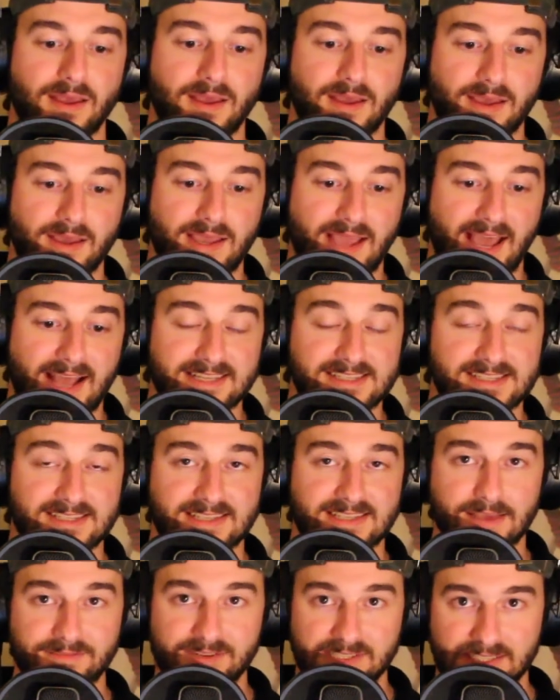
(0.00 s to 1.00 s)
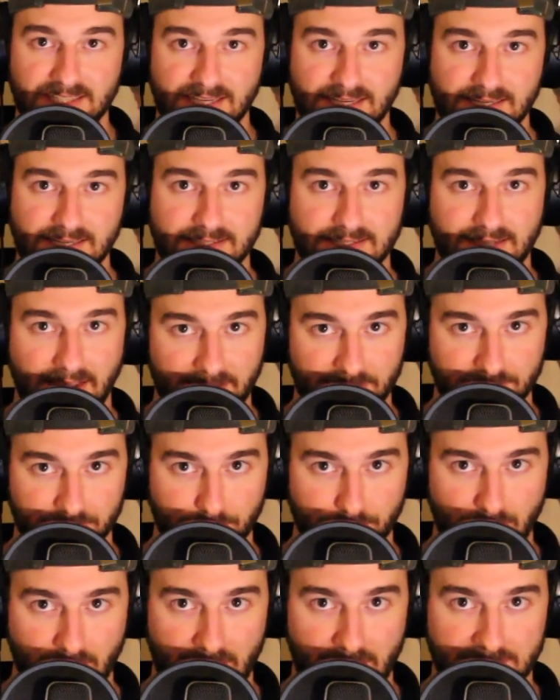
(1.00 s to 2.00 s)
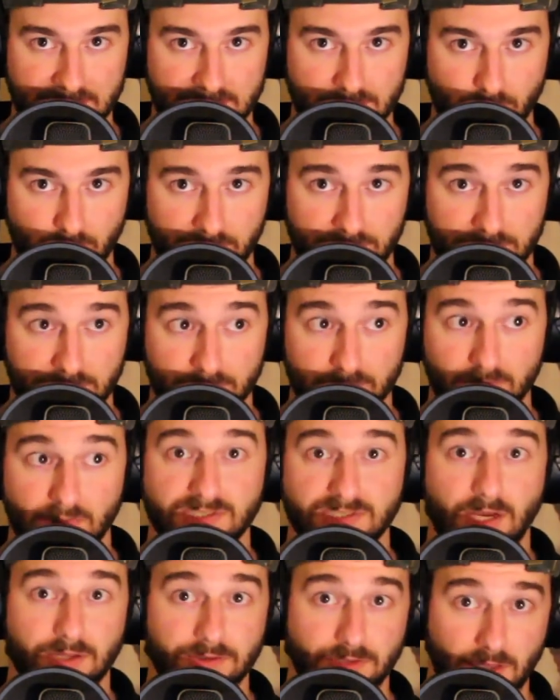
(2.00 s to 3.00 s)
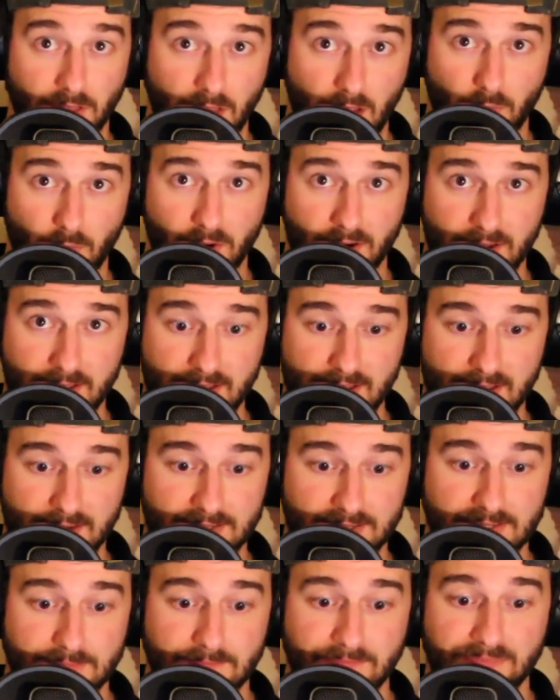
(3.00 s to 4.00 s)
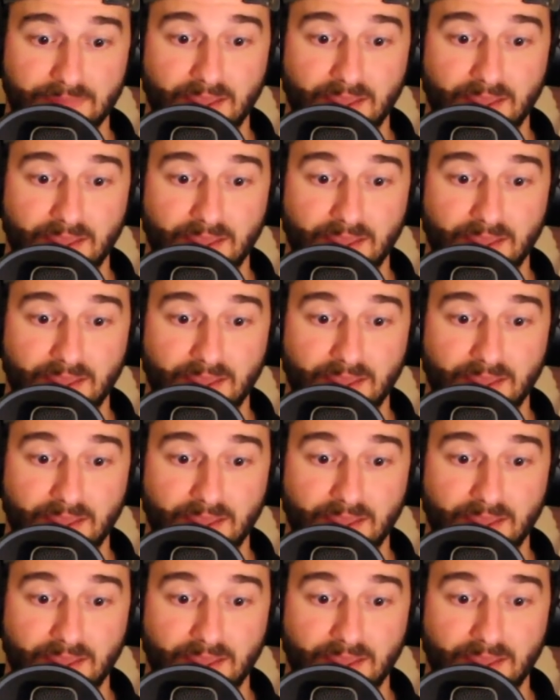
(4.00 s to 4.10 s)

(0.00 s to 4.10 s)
He had 17 danger plays, which was on the lower end,